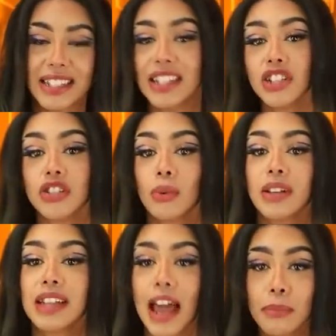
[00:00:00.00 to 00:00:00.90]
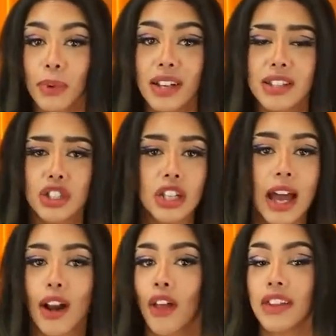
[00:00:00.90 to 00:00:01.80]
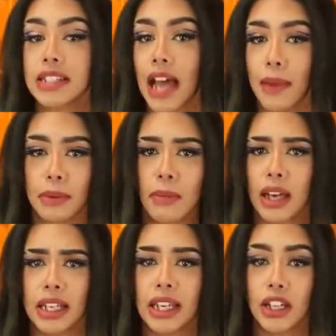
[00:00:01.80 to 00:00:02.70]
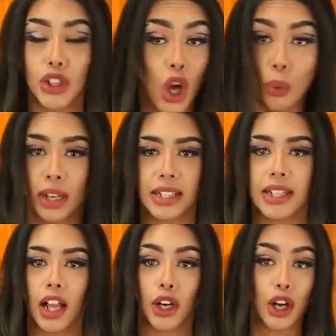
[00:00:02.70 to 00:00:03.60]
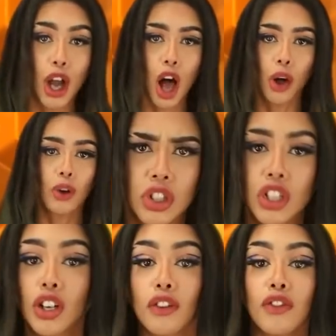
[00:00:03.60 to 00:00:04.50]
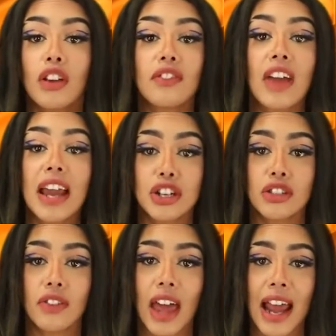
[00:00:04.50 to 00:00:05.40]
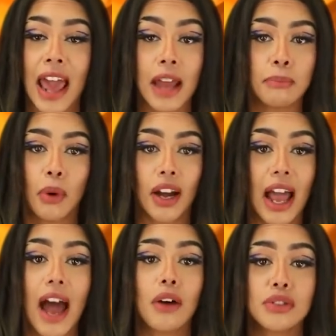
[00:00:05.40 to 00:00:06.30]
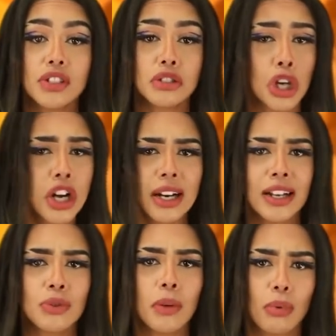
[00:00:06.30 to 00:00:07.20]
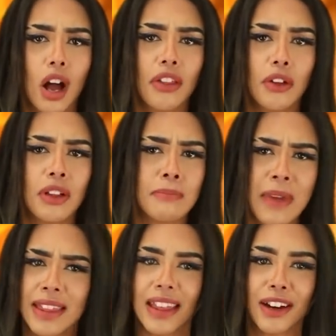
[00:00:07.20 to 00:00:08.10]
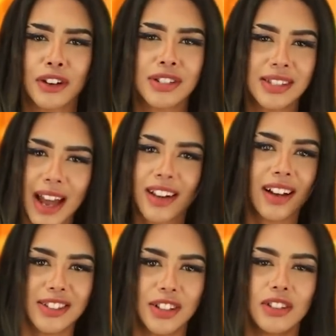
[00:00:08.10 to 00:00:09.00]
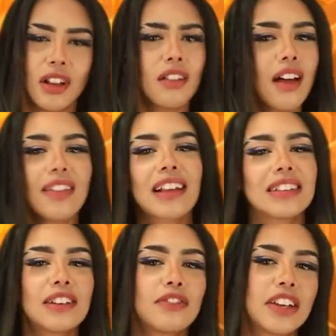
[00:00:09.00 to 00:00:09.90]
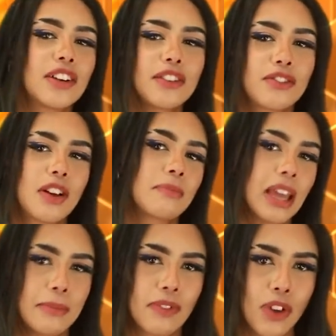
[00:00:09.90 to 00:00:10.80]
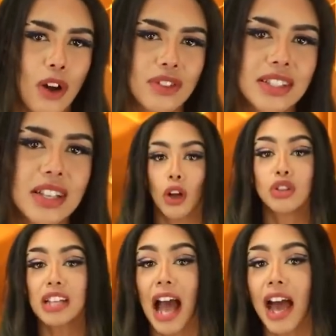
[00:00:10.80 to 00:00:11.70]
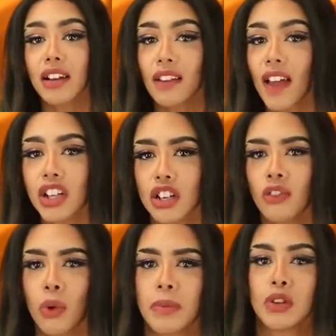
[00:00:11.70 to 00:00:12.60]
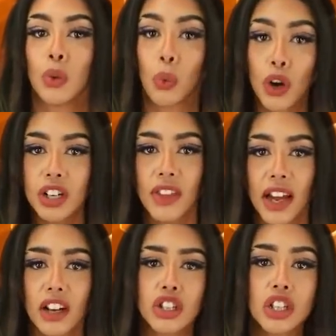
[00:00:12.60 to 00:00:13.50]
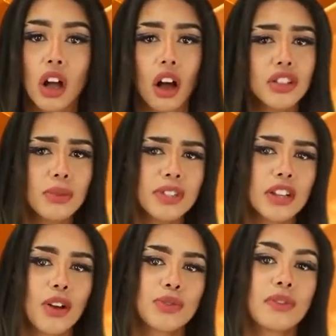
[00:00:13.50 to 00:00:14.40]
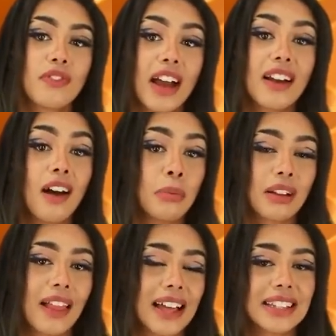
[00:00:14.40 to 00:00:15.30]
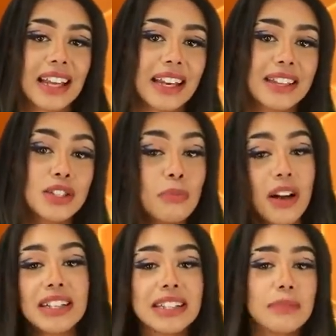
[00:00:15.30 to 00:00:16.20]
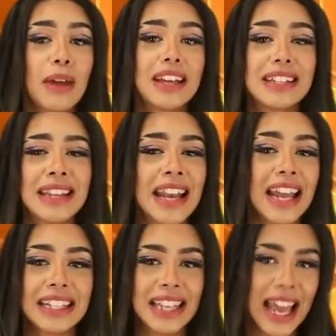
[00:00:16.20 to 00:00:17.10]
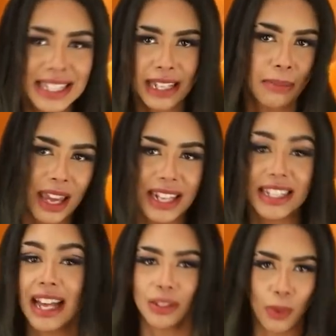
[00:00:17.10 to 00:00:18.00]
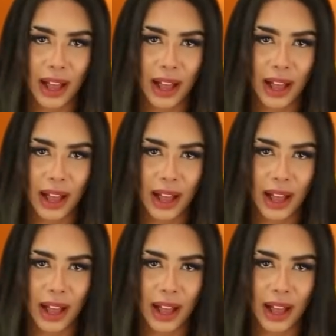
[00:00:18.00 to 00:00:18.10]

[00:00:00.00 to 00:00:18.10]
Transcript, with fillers: Since she was empress and she had all this time and money and no one to tell her no, she took full advantage of that and bought a house, turned it into a brothel, and made that her side hustle, a lot like Littlefinger from Game of Thrones. Though she had a collection of women who worked there, she also was known to invite upper class ladies to participate in the nightly escapades as